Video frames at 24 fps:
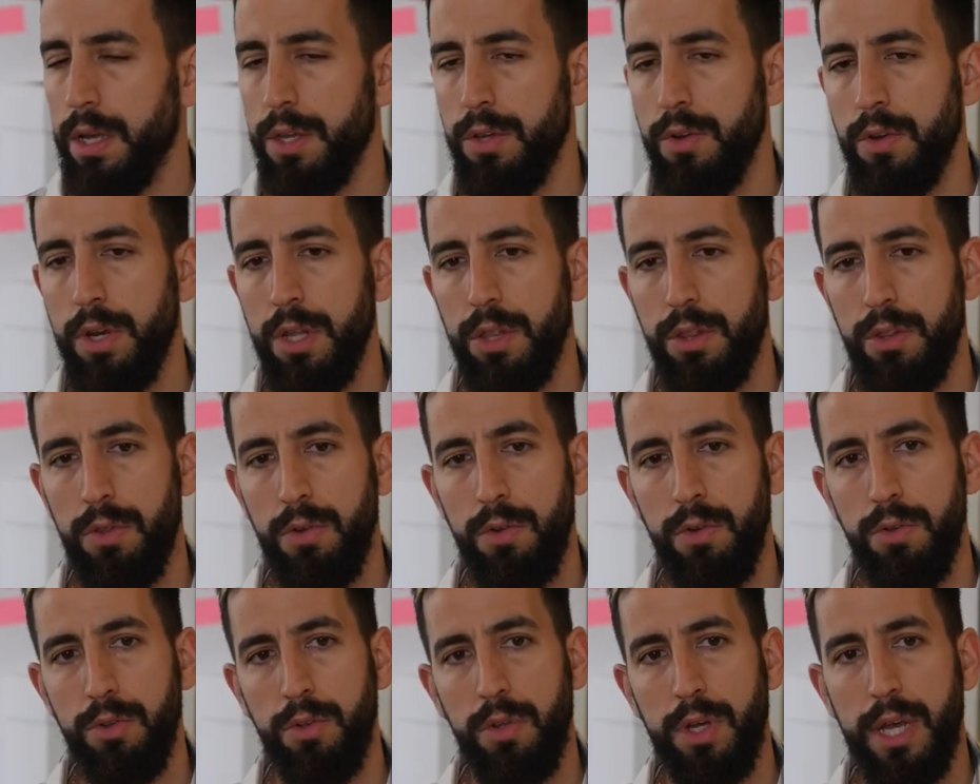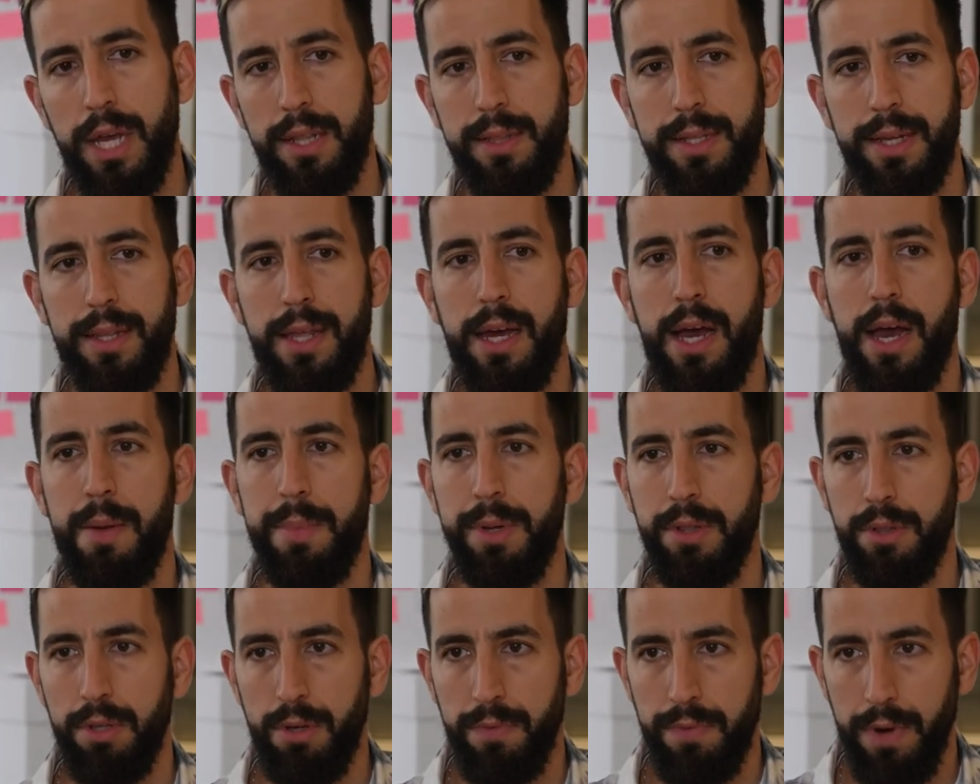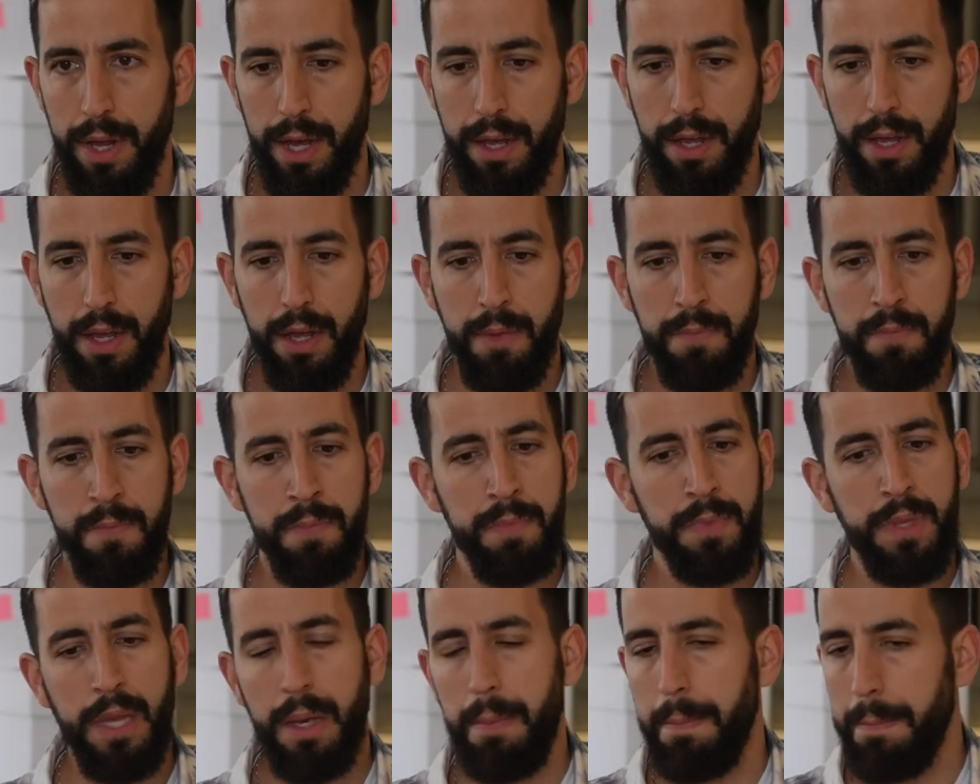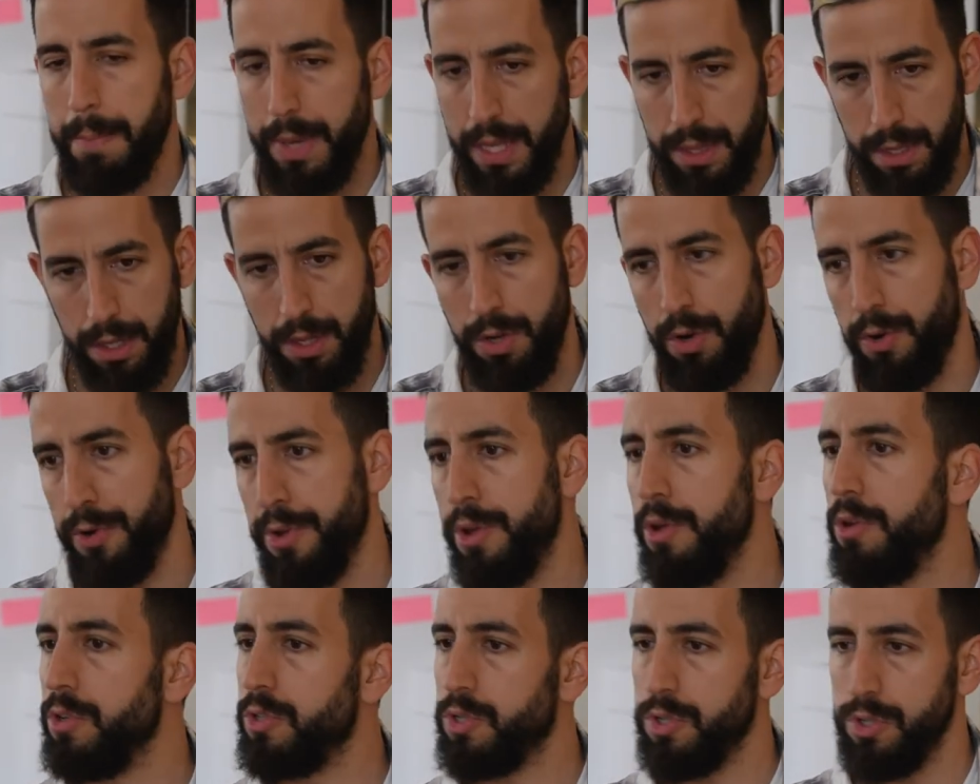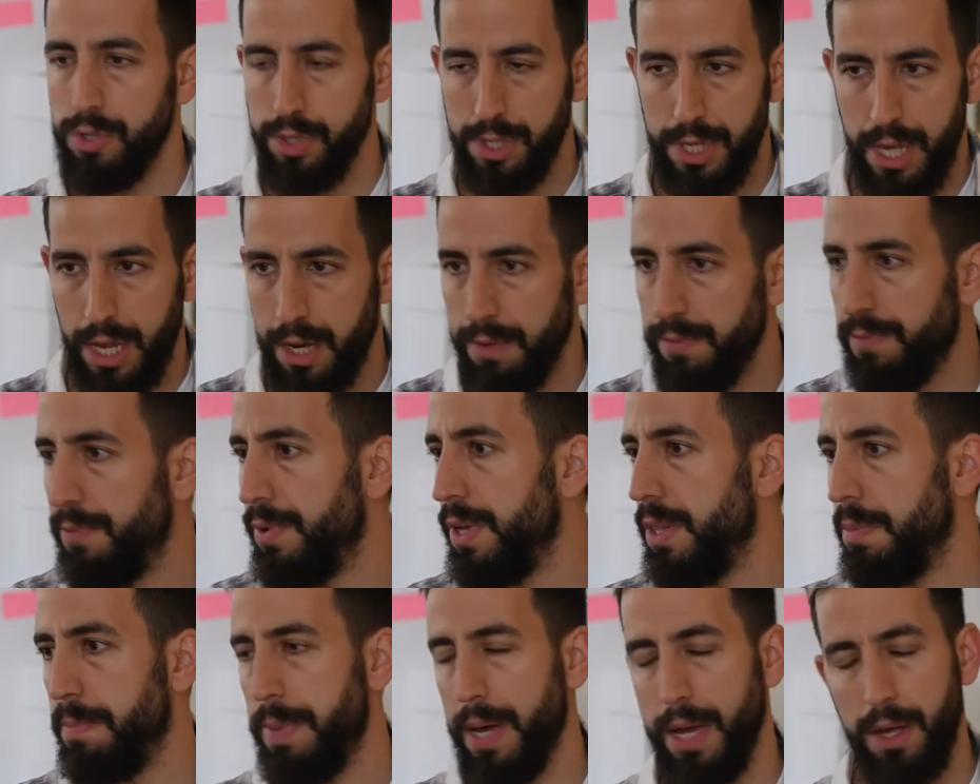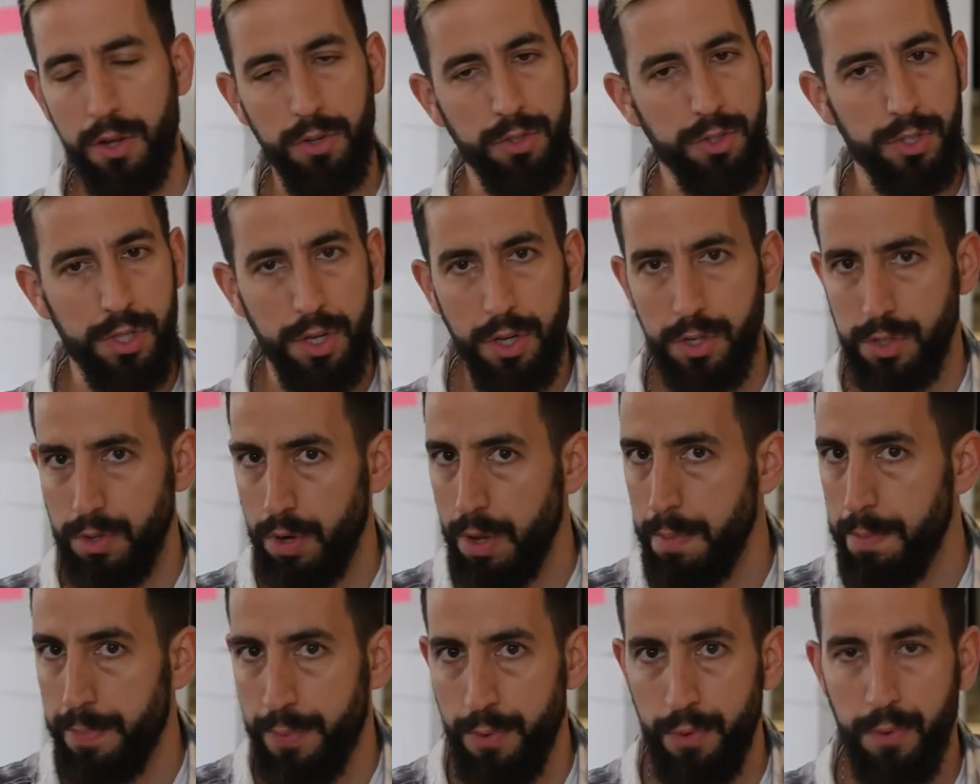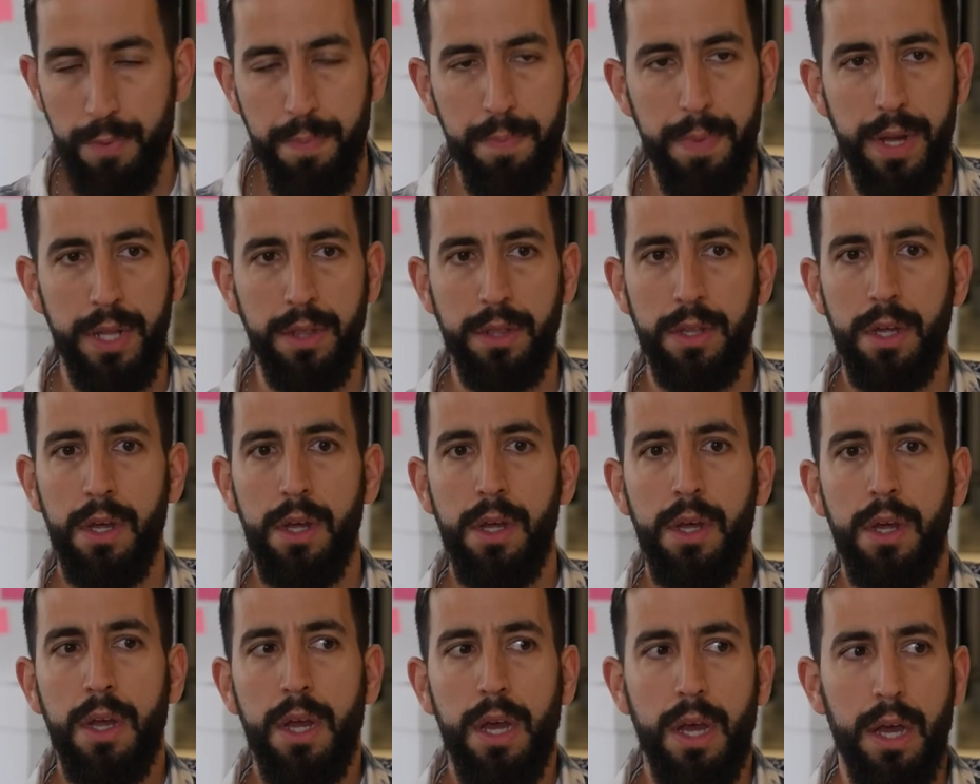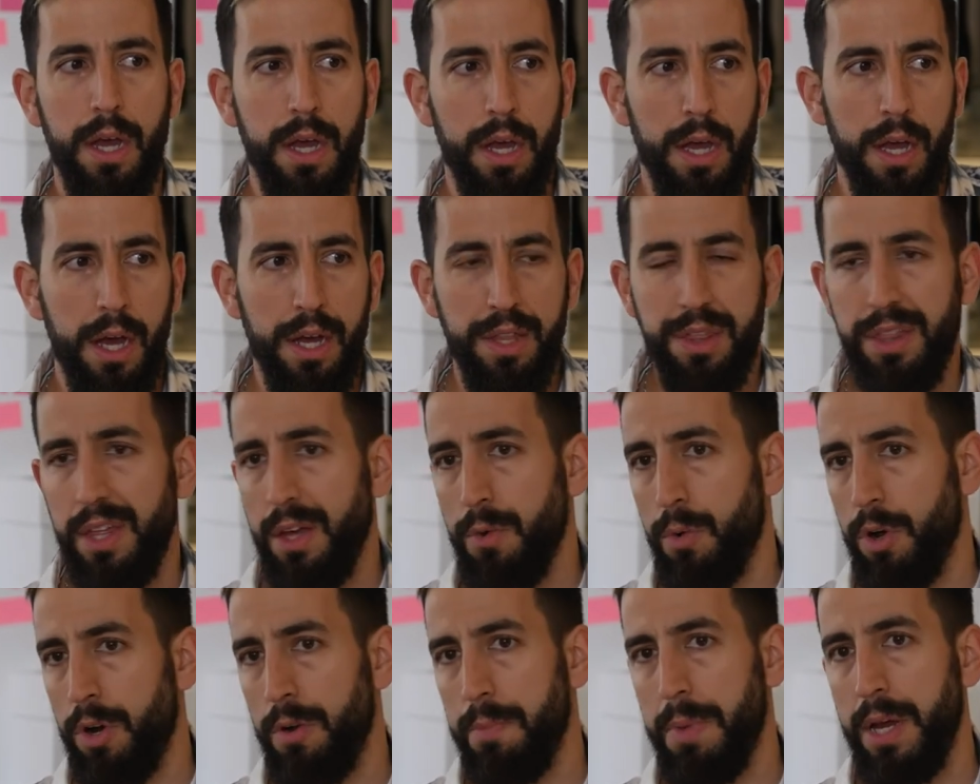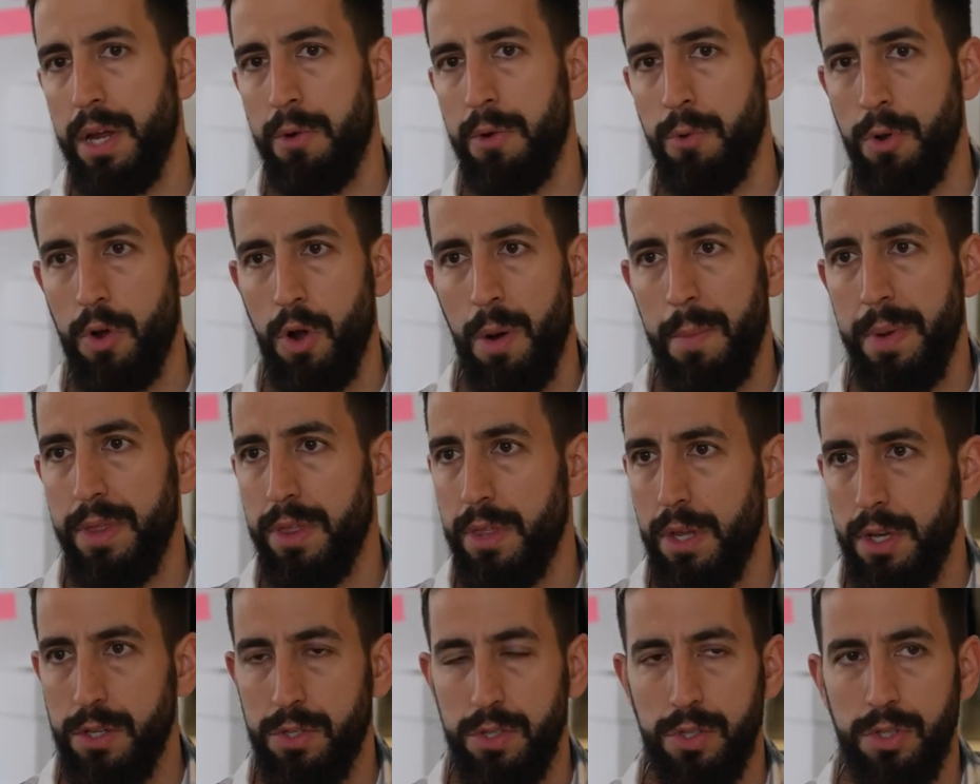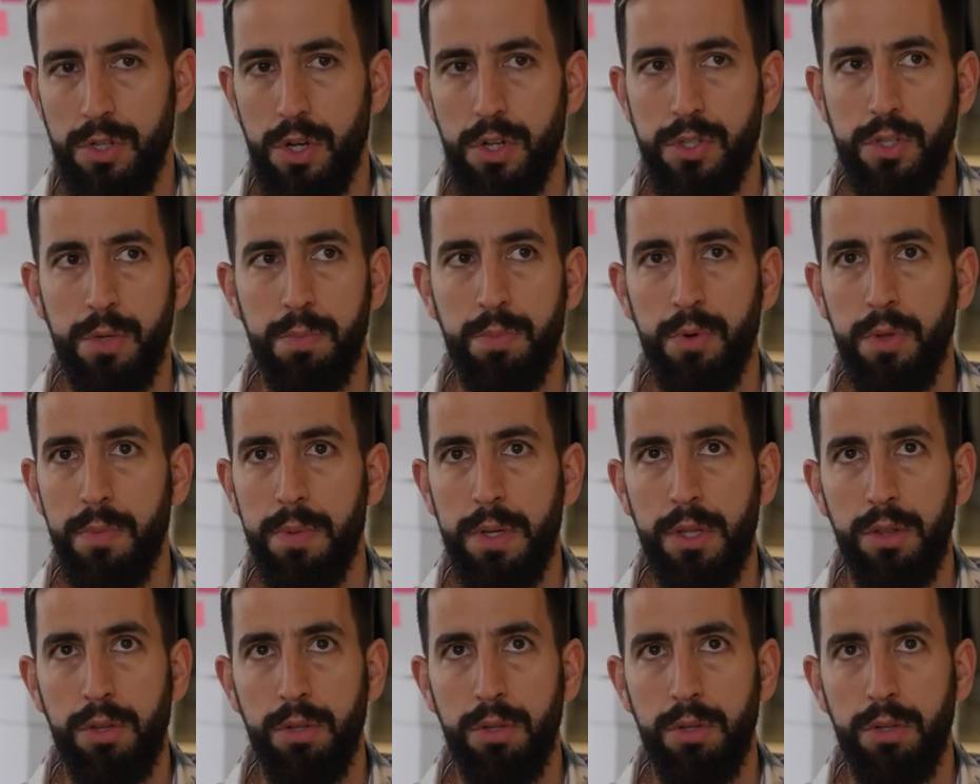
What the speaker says: you need to get that habit of like meeting your users, getting feedback, continuously improvement. I think one of my recommendations also would be